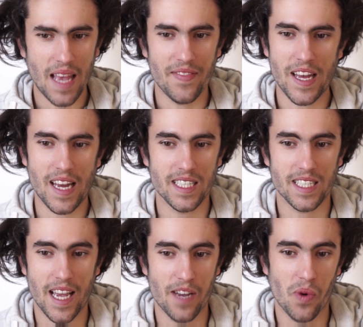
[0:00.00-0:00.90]
then I
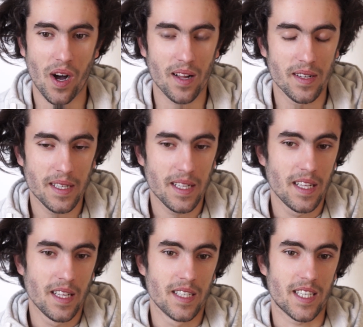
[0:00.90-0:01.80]
say, well,
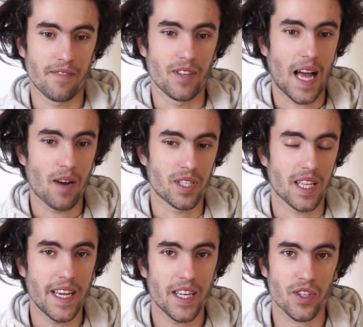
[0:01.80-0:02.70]
several hours
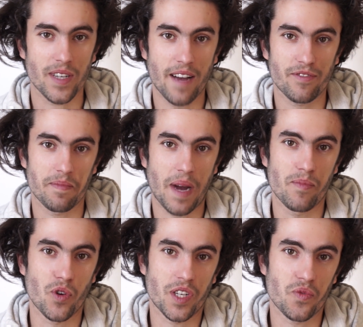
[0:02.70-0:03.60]
later, after my
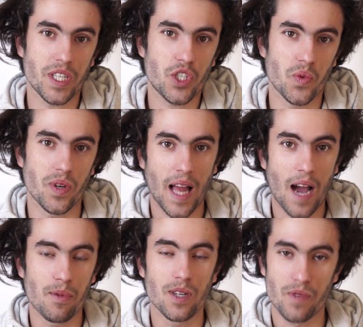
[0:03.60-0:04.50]
morning ritual,
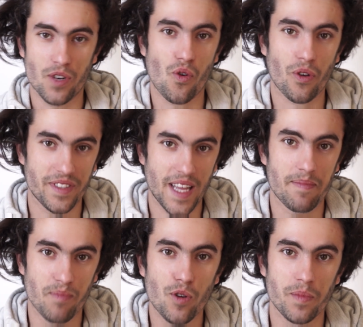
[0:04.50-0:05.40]
I will record
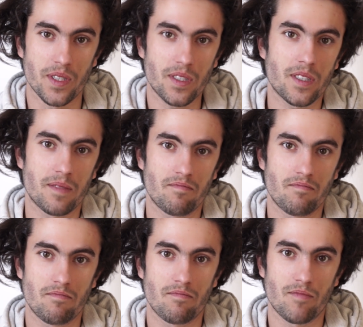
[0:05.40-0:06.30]
that moment
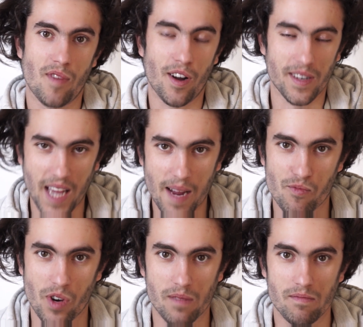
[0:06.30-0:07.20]
on
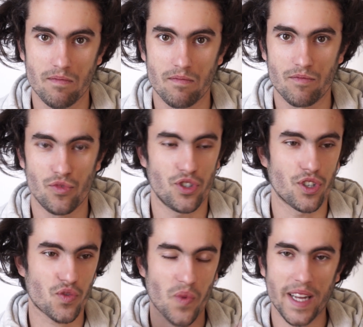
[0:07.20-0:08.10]
camera,
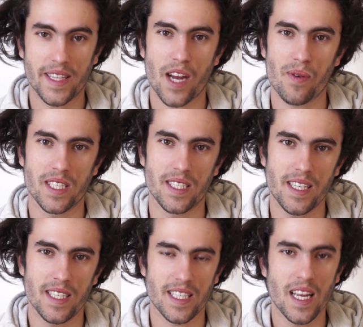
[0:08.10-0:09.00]
just right there as it
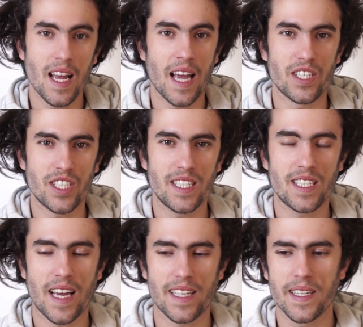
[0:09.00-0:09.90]
is. And she
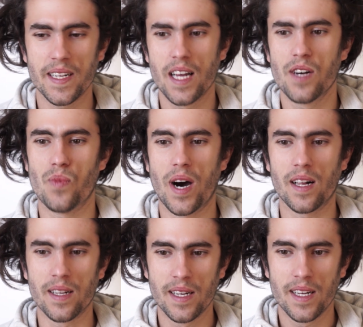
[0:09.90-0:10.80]
said,
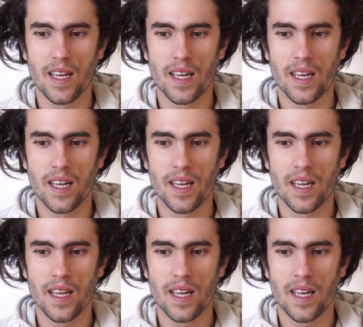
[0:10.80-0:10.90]
well,